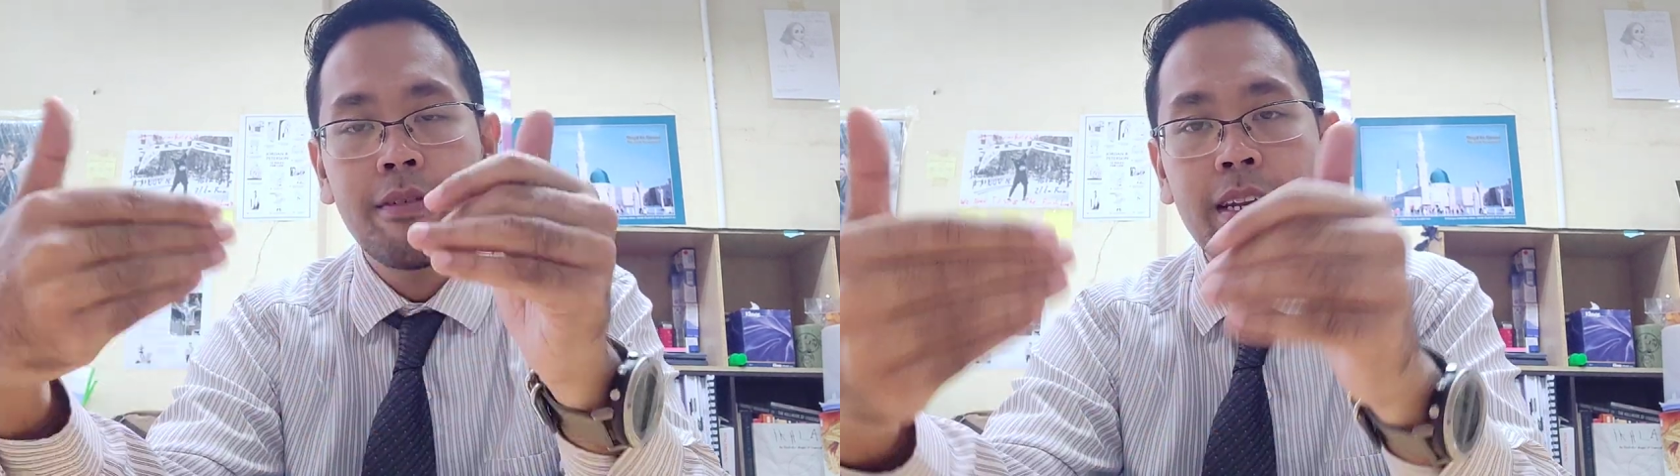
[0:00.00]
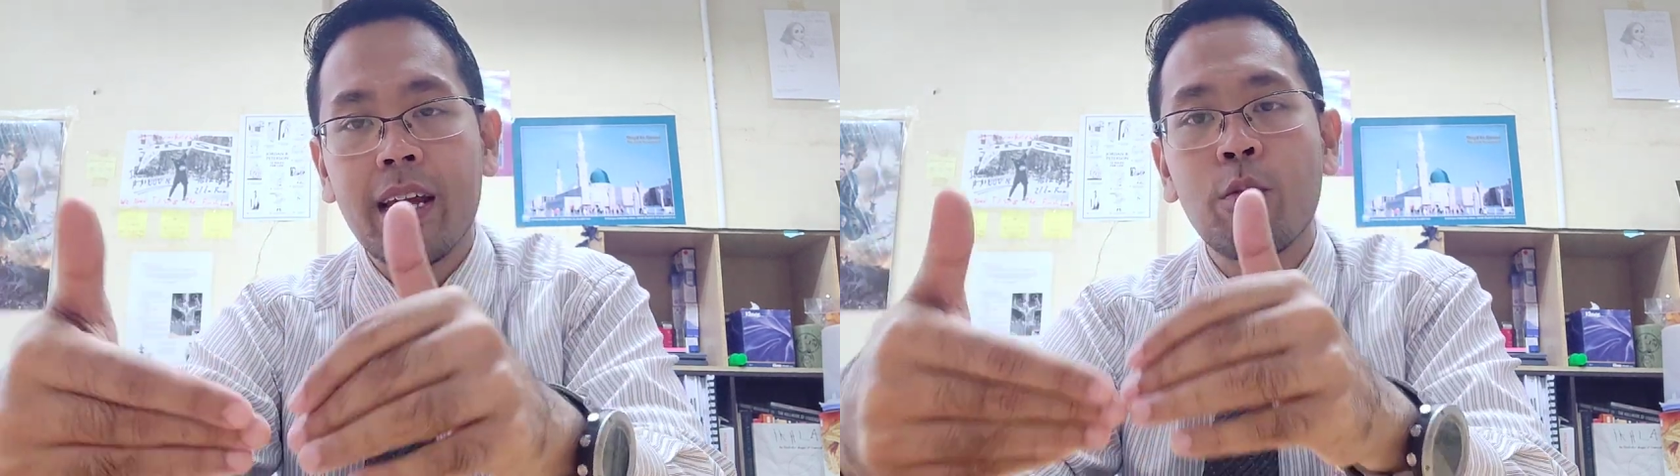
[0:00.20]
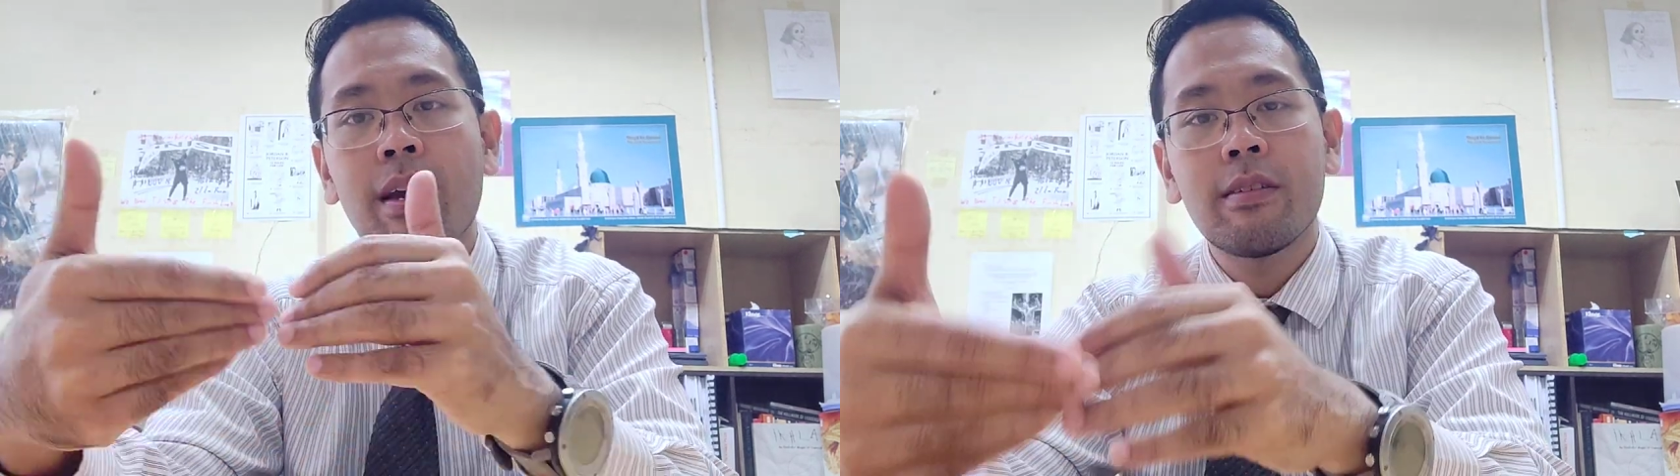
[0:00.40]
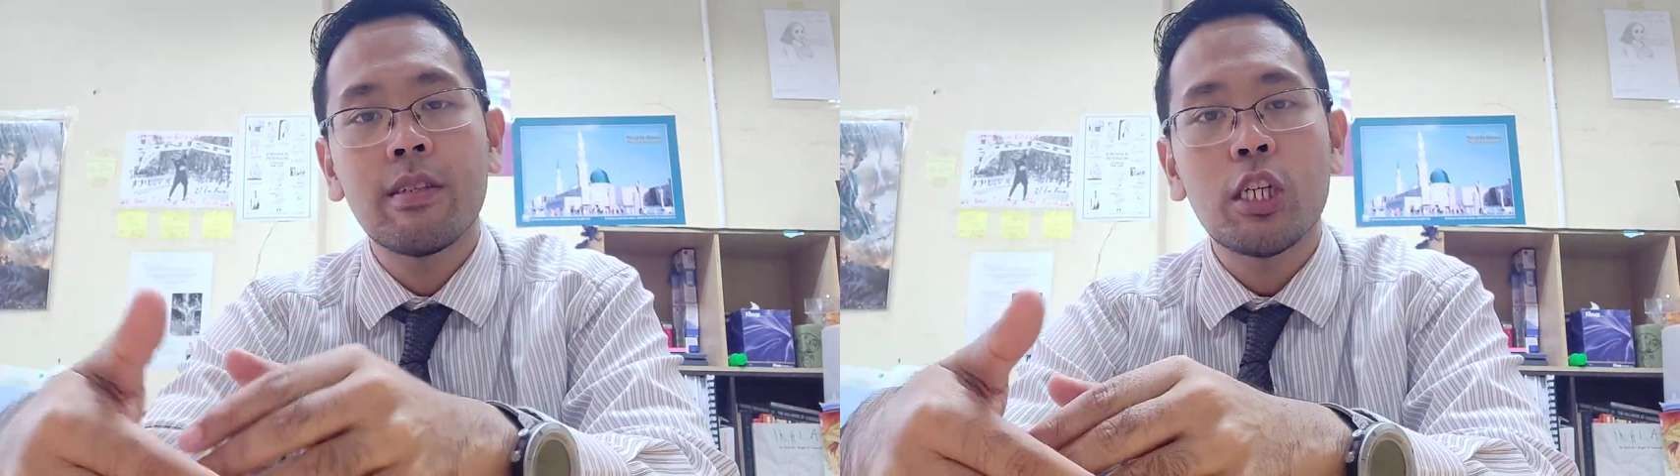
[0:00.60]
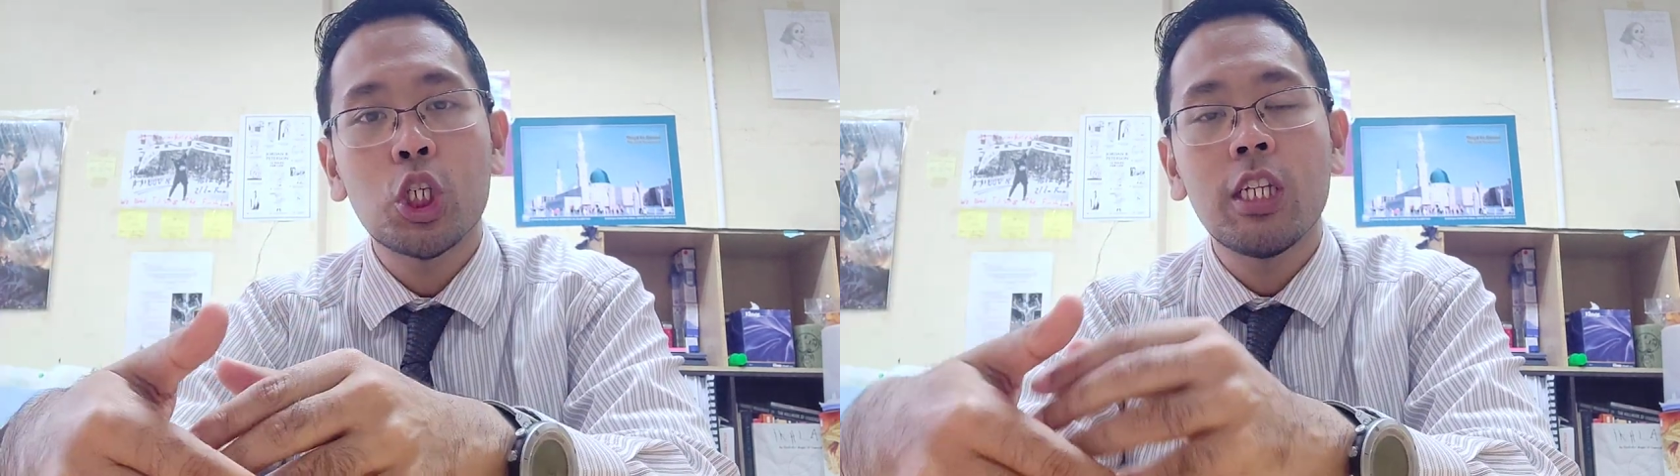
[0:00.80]
a
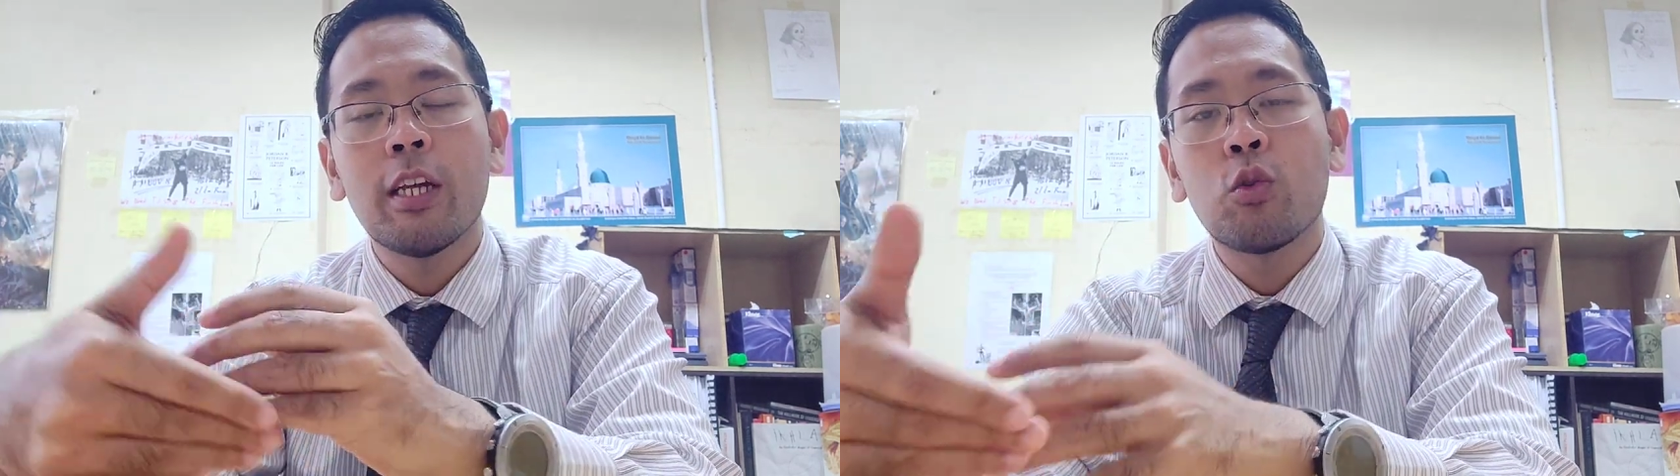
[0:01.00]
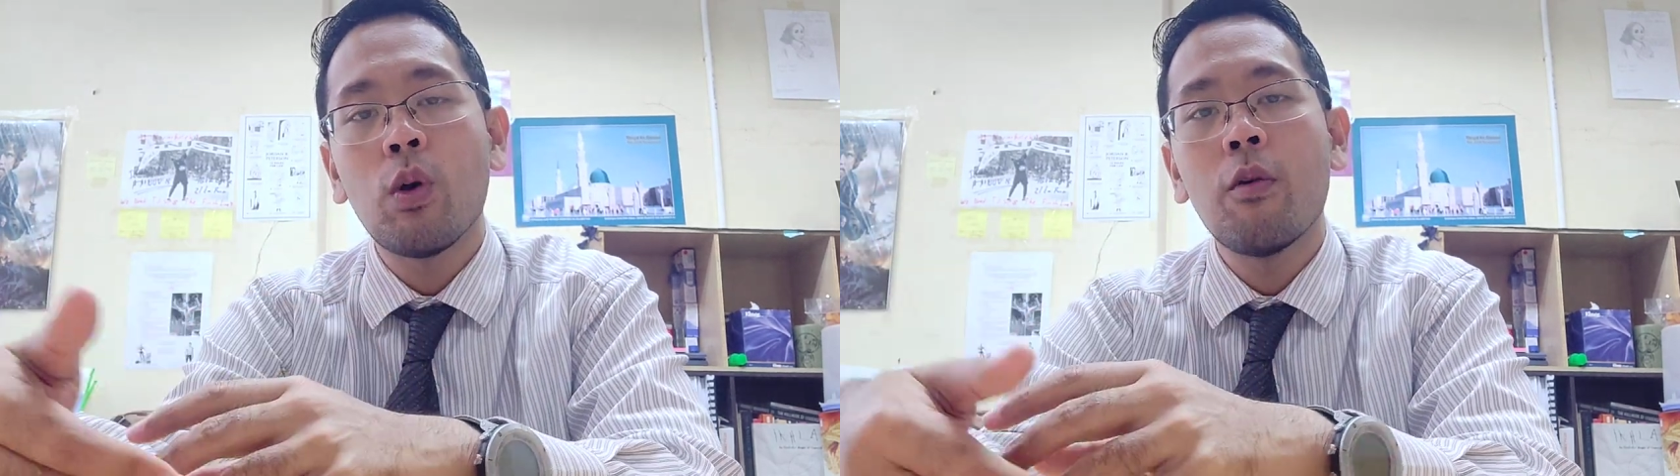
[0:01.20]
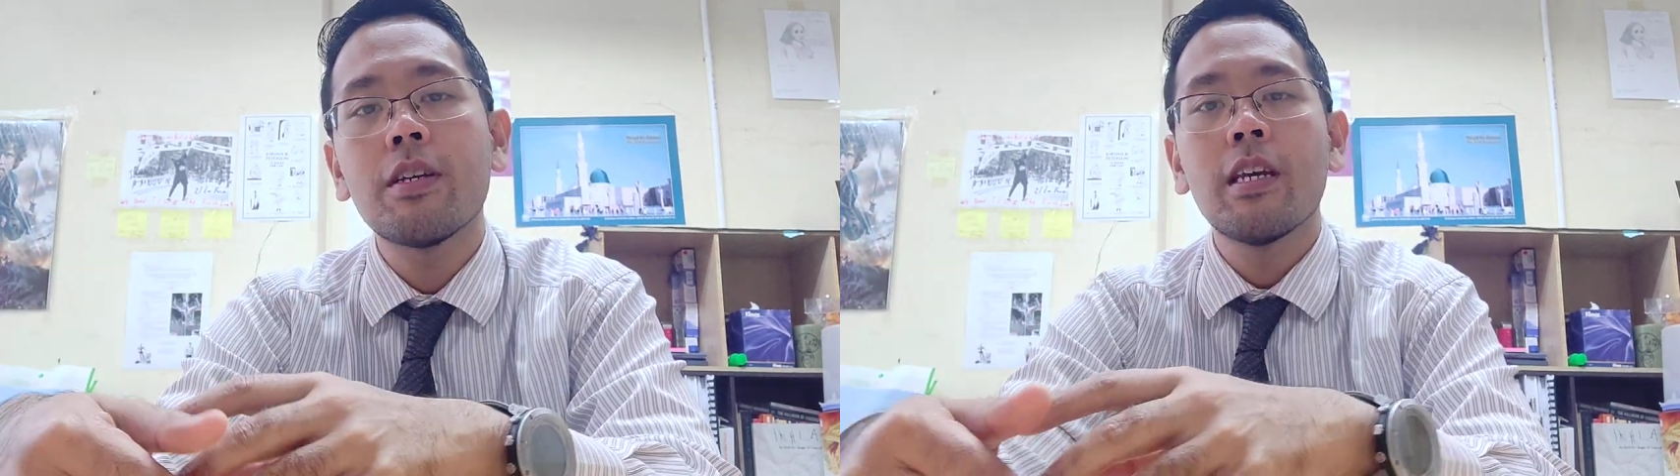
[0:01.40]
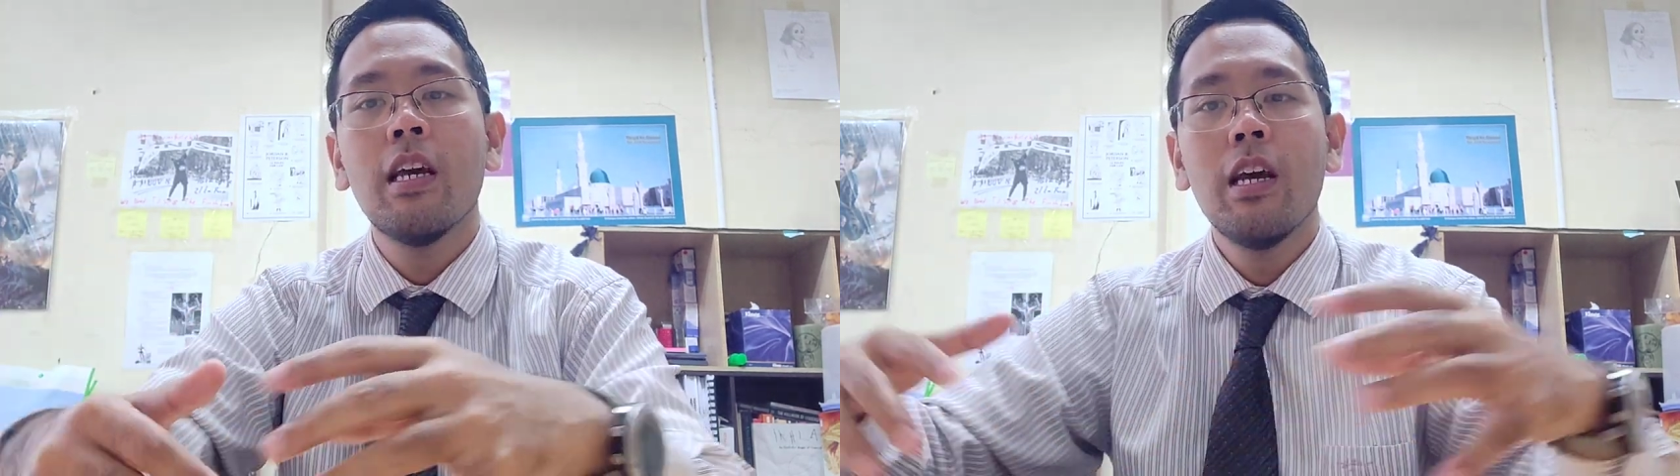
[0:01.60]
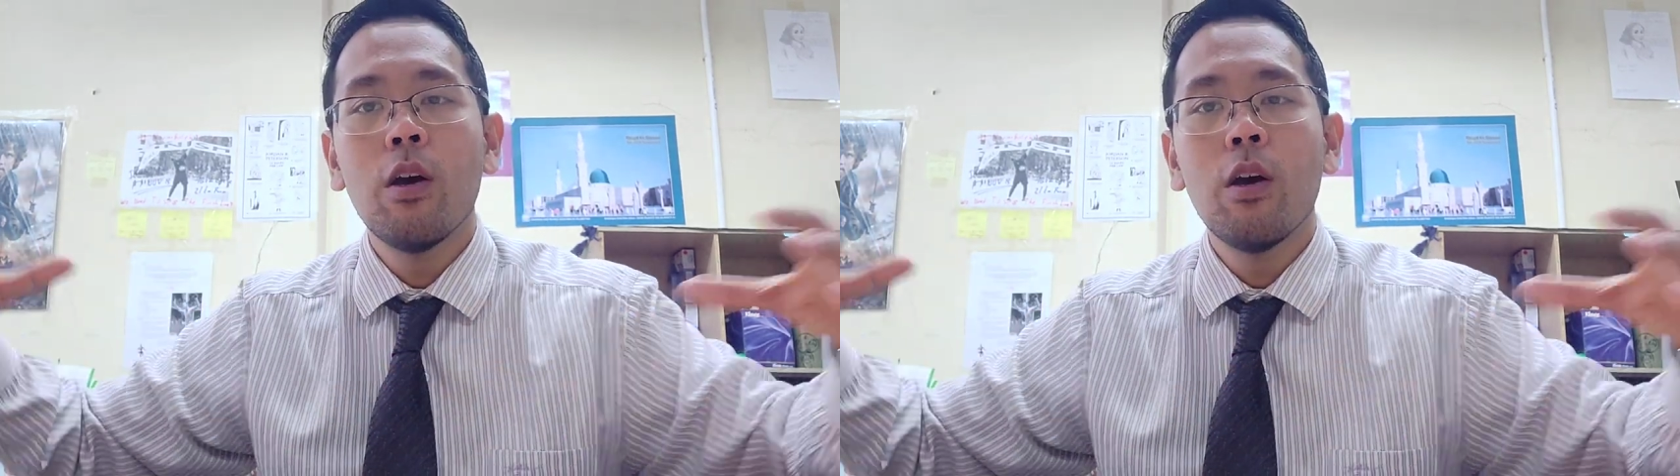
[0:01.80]
session like 2 hours.